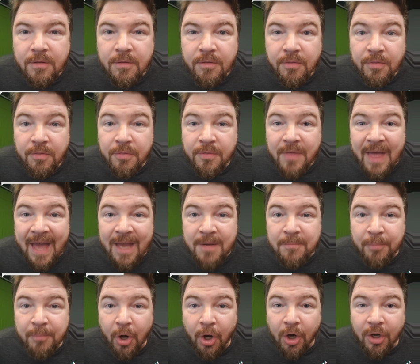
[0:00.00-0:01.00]
that
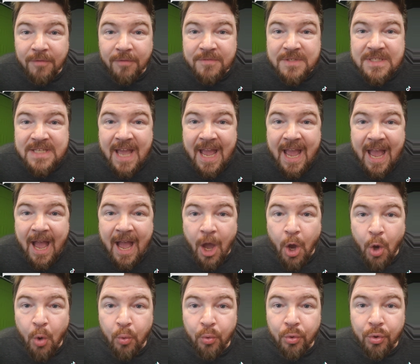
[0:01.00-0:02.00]
part of
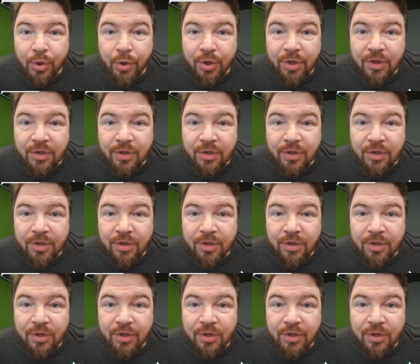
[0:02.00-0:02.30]
town.